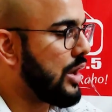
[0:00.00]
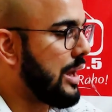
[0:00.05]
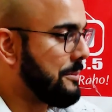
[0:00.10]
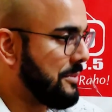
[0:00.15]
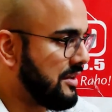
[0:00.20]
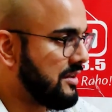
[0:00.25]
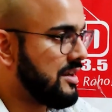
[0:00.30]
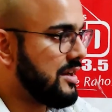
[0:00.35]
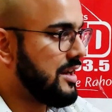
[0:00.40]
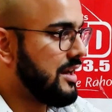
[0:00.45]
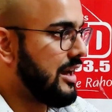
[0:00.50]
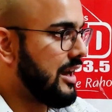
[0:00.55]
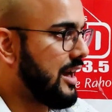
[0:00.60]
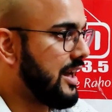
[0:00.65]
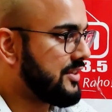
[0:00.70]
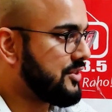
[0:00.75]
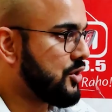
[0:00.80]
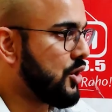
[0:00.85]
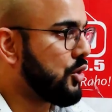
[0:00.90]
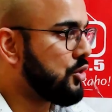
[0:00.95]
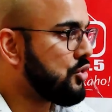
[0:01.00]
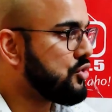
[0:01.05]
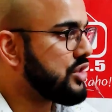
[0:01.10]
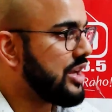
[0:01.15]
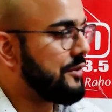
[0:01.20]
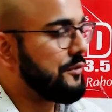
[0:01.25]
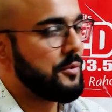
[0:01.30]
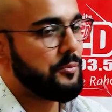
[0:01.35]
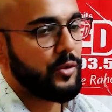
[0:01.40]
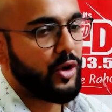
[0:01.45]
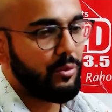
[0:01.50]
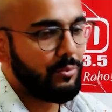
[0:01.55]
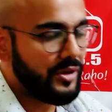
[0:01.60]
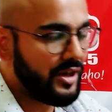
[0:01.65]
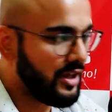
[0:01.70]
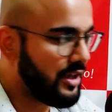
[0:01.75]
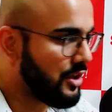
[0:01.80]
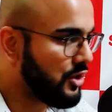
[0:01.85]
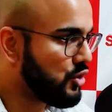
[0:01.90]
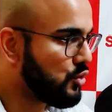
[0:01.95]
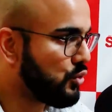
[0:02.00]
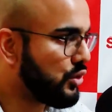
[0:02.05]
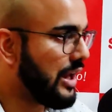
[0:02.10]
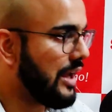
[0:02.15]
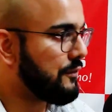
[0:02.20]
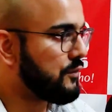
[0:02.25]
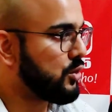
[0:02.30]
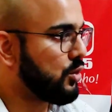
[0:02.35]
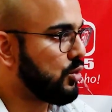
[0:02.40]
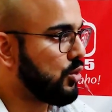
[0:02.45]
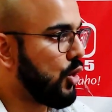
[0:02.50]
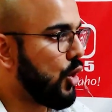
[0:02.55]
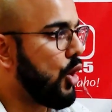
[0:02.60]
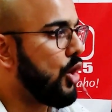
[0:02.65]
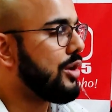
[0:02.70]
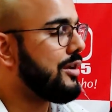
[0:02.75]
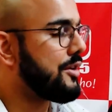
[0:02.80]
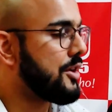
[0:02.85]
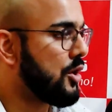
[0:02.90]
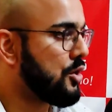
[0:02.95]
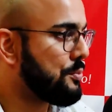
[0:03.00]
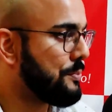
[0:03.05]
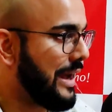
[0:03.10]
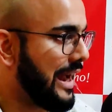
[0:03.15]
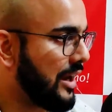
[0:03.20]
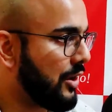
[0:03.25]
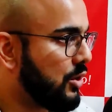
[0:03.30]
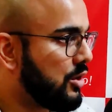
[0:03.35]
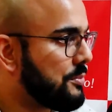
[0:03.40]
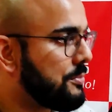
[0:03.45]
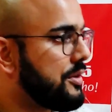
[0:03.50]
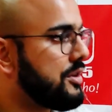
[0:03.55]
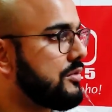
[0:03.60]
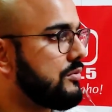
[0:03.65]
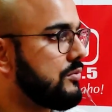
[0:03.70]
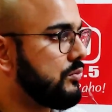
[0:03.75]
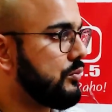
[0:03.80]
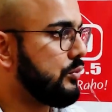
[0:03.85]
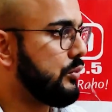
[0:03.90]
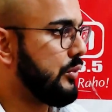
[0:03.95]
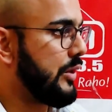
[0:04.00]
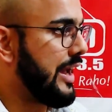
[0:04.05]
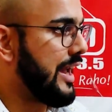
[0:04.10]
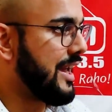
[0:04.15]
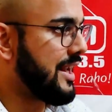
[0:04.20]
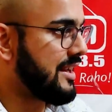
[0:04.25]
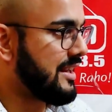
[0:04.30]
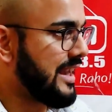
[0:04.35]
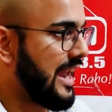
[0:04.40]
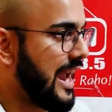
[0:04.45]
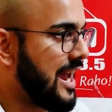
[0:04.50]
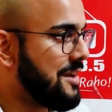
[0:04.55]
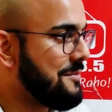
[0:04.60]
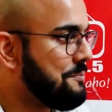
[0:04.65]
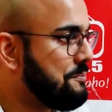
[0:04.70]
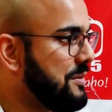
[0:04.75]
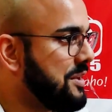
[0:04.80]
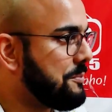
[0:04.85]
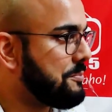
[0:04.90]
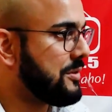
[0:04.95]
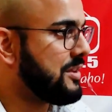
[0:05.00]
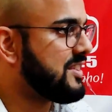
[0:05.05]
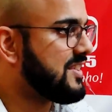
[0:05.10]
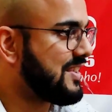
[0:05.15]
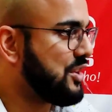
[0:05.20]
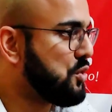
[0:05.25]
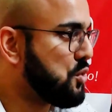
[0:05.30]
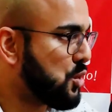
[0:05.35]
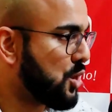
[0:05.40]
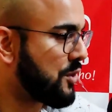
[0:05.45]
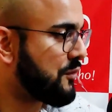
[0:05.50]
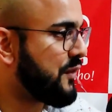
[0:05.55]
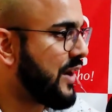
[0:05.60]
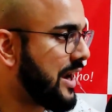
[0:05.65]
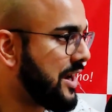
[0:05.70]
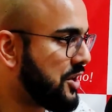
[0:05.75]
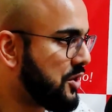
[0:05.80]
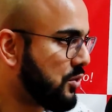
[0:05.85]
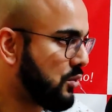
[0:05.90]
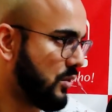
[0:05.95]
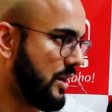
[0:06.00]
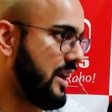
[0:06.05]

I mean, as an auto driver, probably you will have to go all around Bangalore, but where can people see you or find you